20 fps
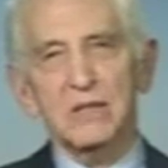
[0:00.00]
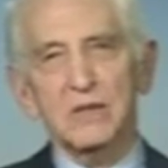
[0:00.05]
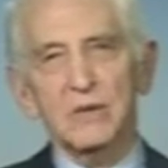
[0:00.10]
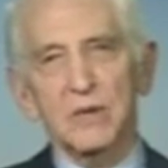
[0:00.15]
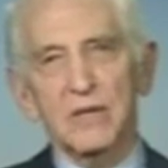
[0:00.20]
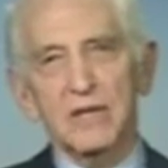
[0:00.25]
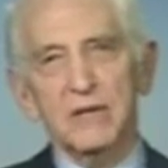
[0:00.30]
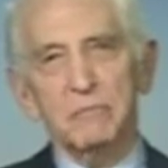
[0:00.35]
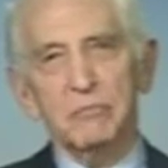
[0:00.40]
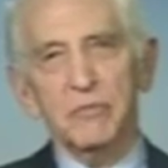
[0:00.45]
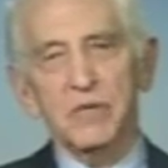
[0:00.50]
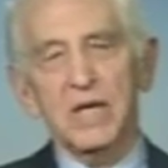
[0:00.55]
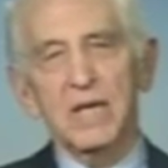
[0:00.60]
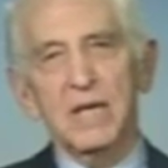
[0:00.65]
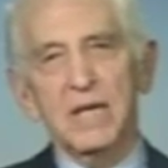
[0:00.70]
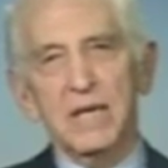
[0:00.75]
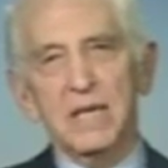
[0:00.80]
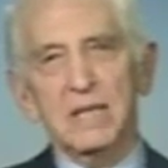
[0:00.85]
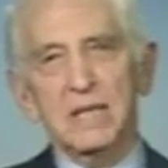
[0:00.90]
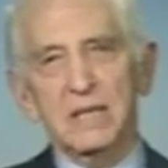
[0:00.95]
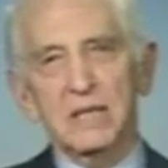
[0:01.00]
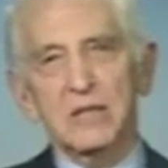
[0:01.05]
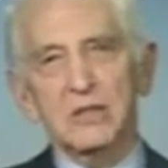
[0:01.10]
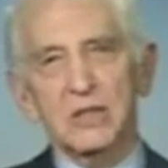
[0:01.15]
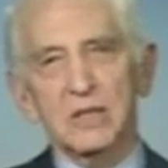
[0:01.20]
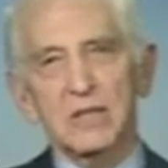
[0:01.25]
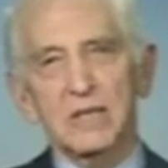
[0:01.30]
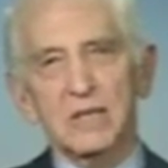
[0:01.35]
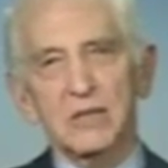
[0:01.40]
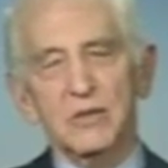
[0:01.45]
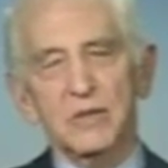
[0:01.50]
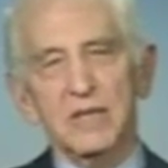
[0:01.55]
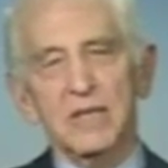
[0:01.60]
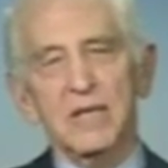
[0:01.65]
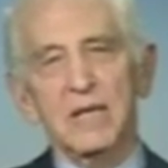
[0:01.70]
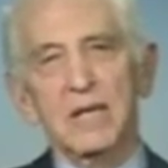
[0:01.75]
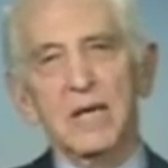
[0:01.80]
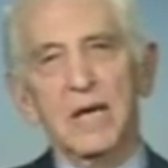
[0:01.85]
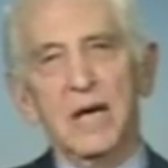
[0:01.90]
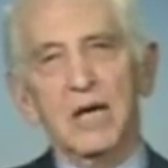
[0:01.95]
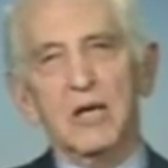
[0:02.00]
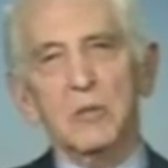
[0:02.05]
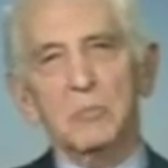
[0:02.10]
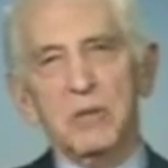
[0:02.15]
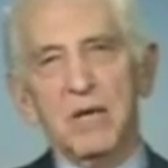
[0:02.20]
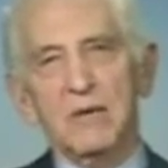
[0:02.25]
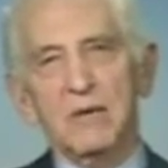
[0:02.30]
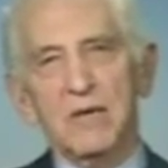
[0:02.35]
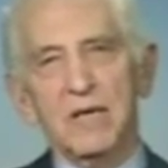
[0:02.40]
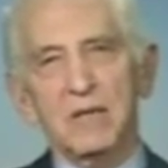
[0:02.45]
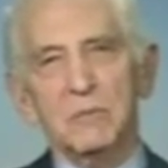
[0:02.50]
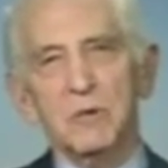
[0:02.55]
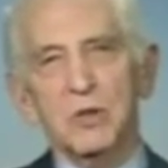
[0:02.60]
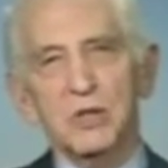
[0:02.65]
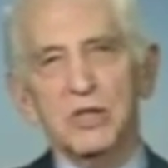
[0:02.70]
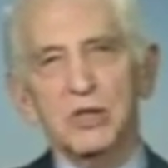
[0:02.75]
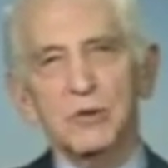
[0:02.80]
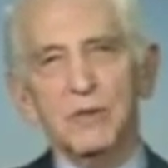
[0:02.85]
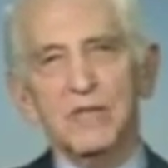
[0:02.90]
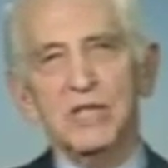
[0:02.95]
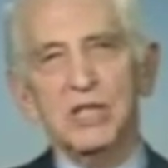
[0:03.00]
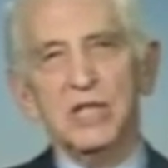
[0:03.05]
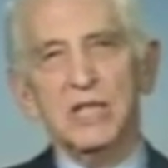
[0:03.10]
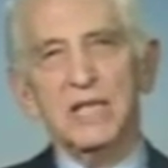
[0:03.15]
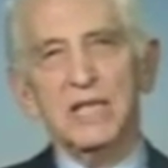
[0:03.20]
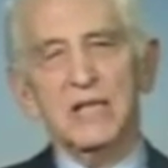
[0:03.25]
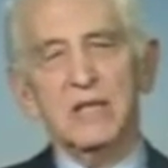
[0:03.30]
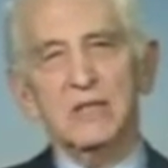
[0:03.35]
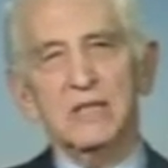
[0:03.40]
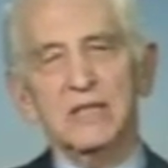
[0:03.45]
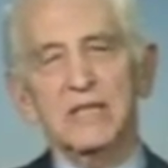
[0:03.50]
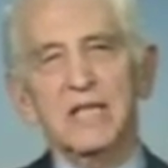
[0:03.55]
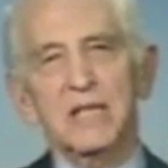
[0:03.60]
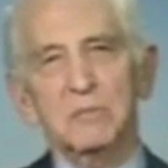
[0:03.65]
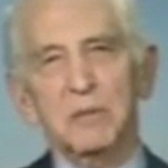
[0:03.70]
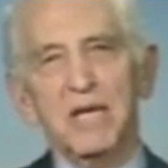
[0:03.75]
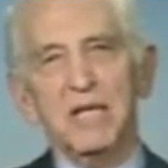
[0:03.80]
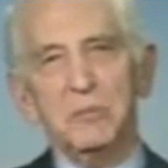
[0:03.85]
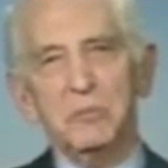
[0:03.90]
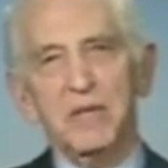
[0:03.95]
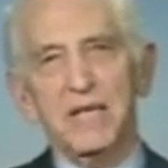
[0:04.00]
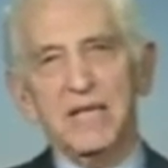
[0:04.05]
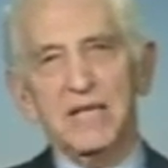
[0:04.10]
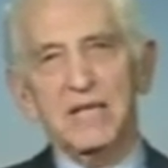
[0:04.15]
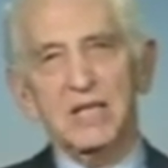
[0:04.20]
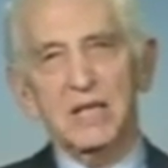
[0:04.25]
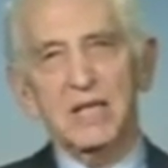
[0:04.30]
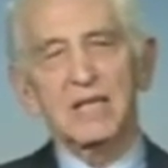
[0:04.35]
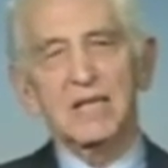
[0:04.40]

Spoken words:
crime in another country are apparently more stringent here than they might be in